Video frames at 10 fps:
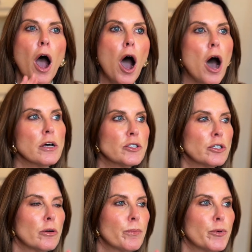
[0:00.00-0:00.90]

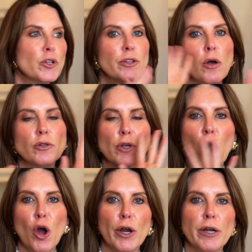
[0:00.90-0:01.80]
Also, put those
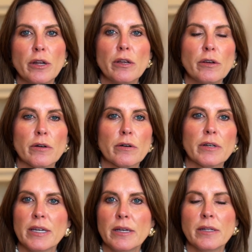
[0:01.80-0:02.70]
on your
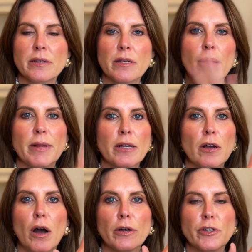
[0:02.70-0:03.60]
kids,
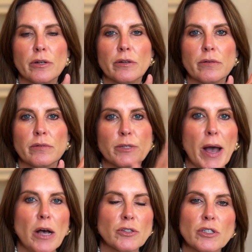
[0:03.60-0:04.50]
on your
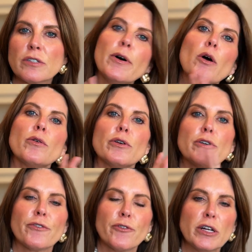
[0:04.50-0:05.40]
spouse's phone or
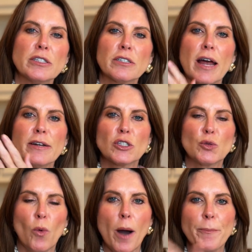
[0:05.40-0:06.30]
your friends, kind of
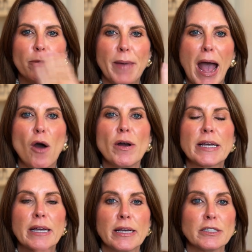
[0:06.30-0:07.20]
swap them out in
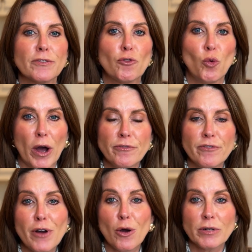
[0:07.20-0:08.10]
case if one
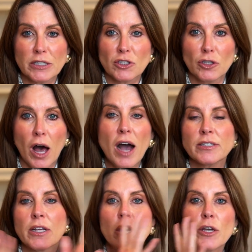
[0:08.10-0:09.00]
phone gets
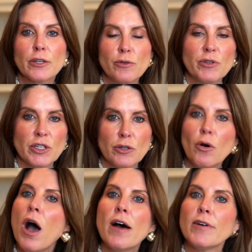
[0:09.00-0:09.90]
lost, you still
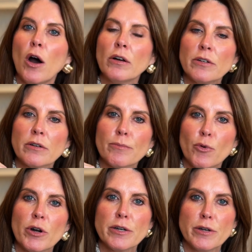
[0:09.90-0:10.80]
have all your
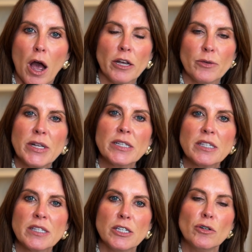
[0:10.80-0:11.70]
important
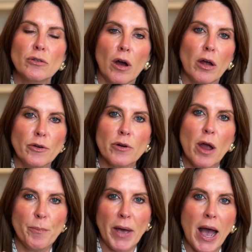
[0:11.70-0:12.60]
documents still under
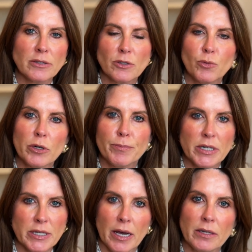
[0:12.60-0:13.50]
a password
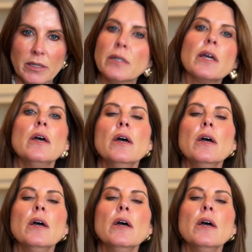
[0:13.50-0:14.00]
protected